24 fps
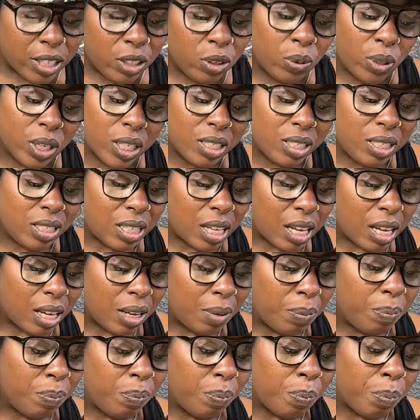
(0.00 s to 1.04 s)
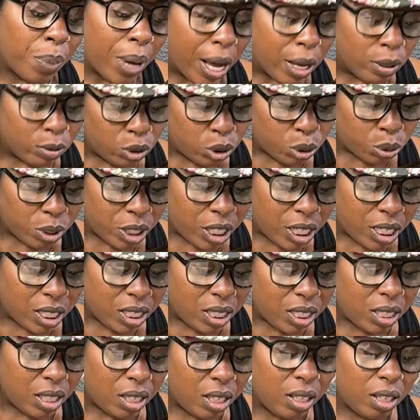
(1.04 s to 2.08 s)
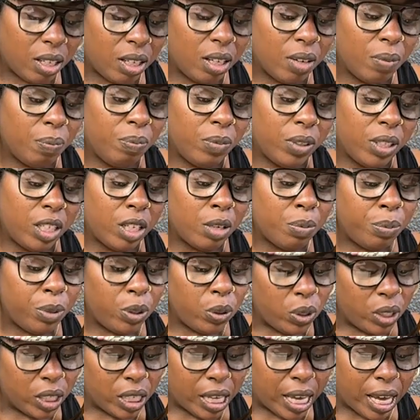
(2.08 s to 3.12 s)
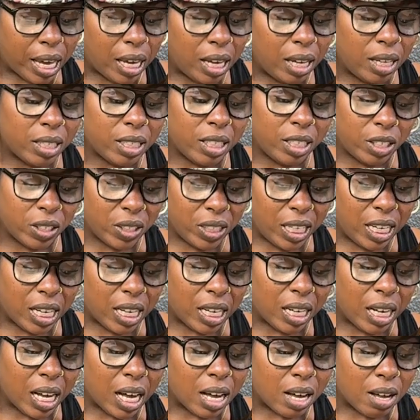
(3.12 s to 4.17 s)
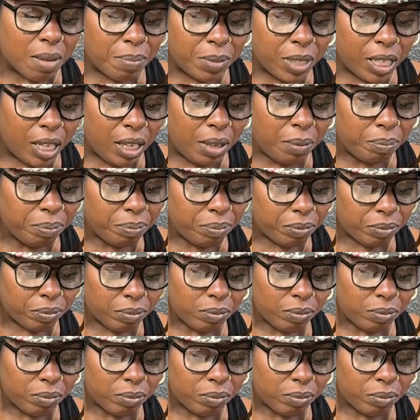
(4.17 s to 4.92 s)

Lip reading: You can set boundaries, communicate clearly and calmly,